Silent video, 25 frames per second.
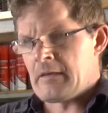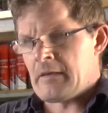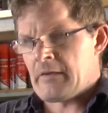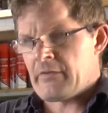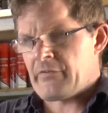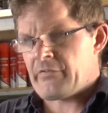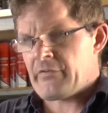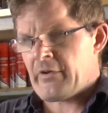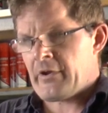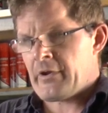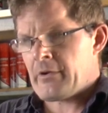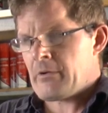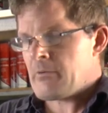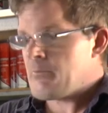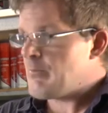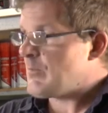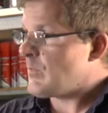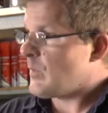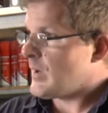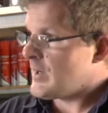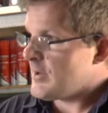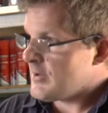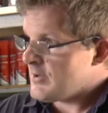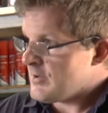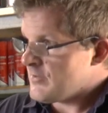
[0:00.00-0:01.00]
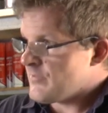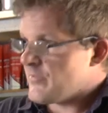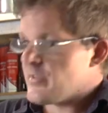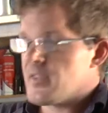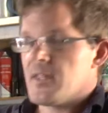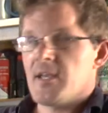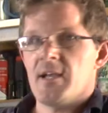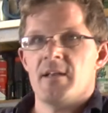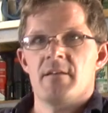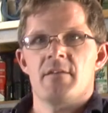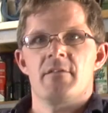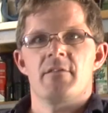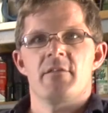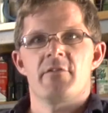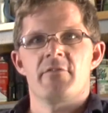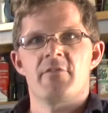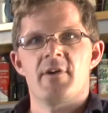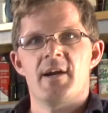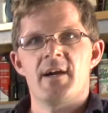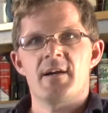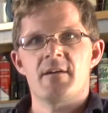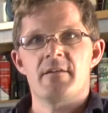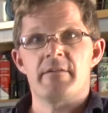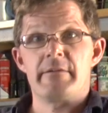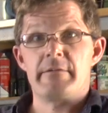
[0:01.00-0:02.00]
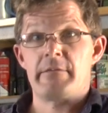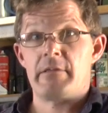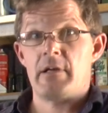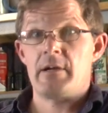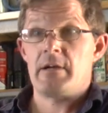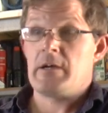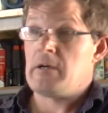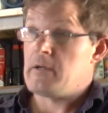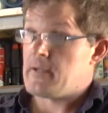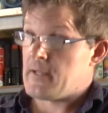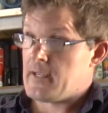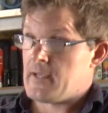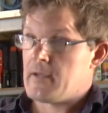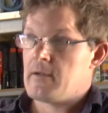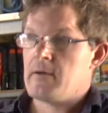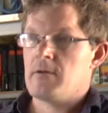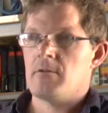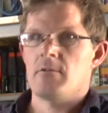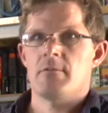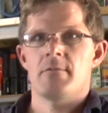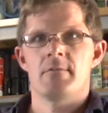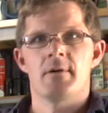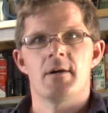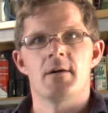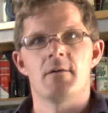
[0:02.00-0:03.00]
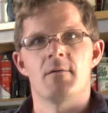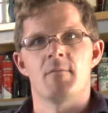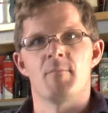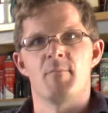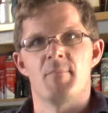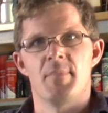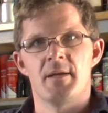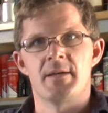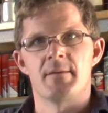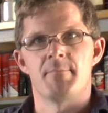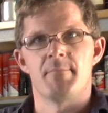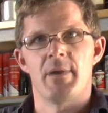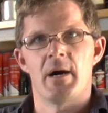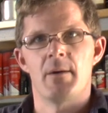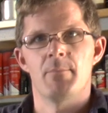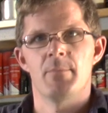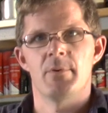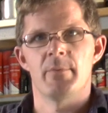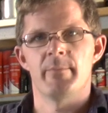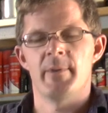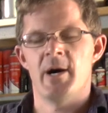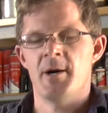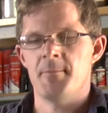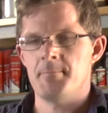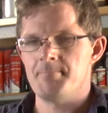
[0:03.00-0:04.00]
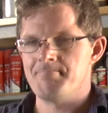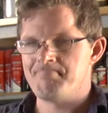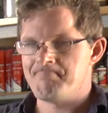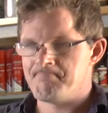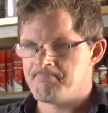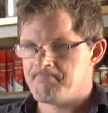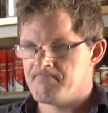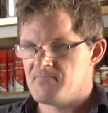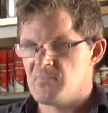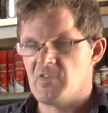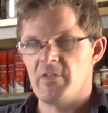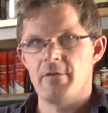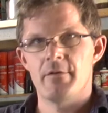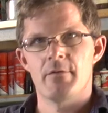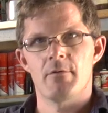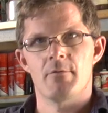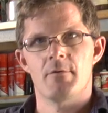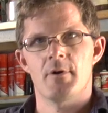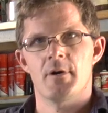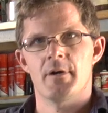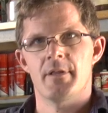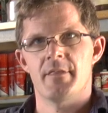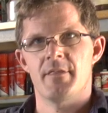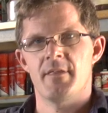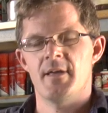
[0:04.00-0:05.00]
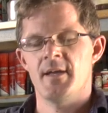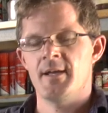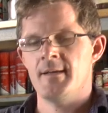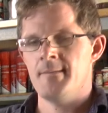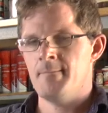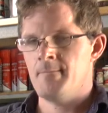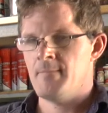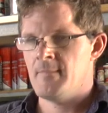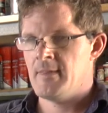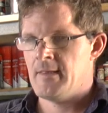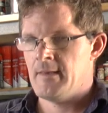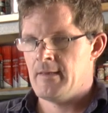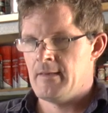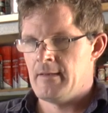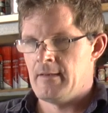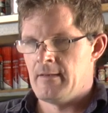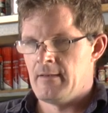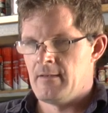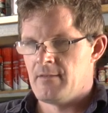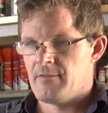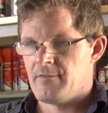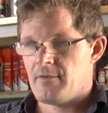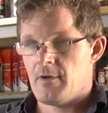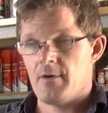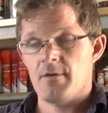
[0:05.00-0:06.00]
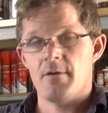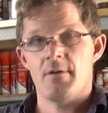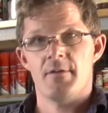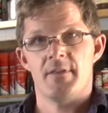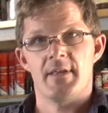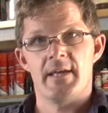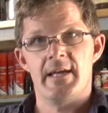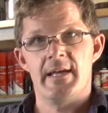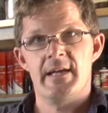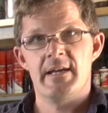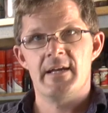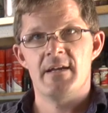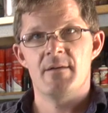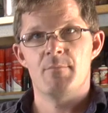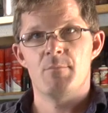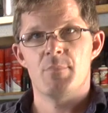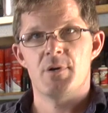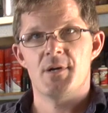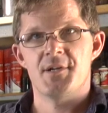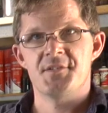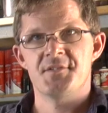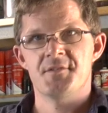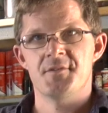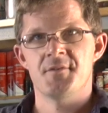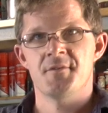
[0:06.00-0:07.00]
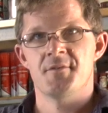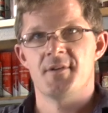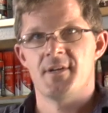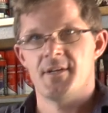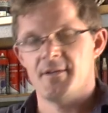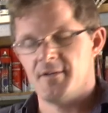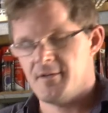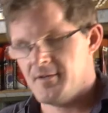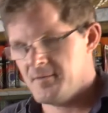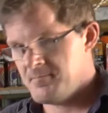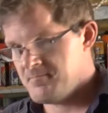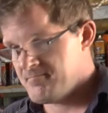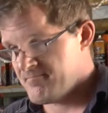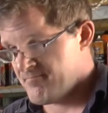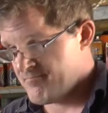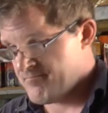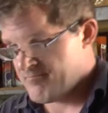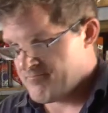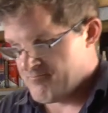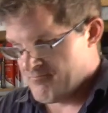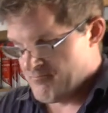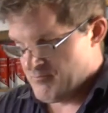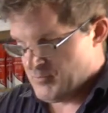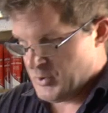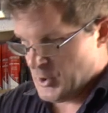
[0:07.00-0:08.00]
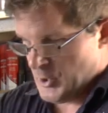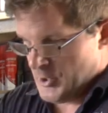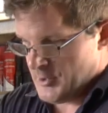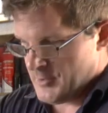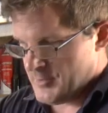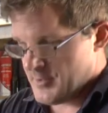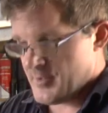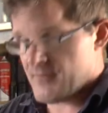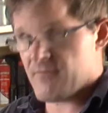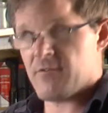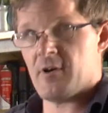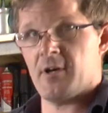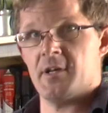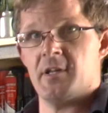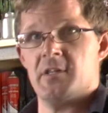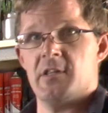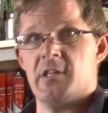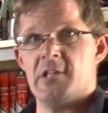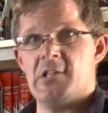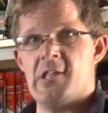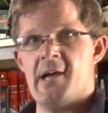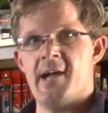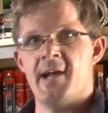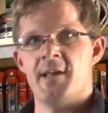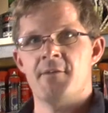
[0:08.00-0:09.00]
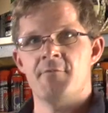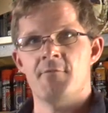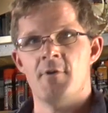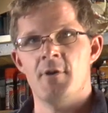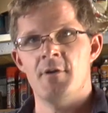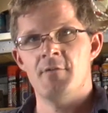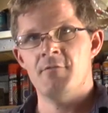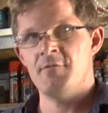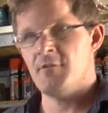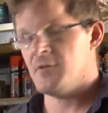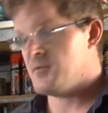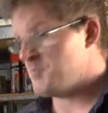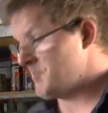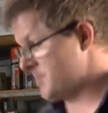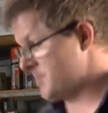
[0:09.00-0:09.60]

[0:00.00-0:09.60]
So when I got to the end of the track, I was like, okay, I'll better pump them up, do the right thing. So I got the air compressor and I put it on the front of the Land Rover